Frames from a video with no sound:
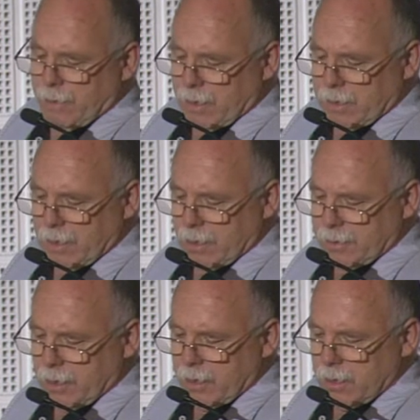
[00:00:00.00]

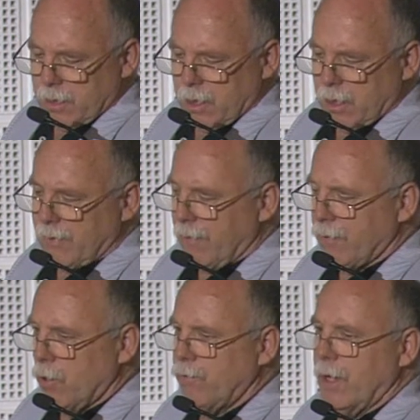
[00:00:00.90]
particles, yeah, and we
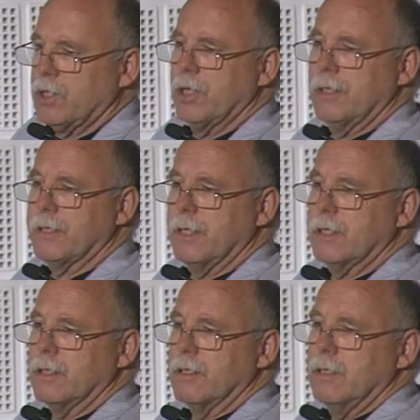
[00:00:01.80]
have no
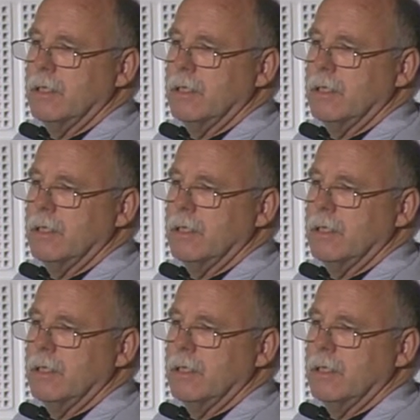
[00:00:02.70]
functionalization.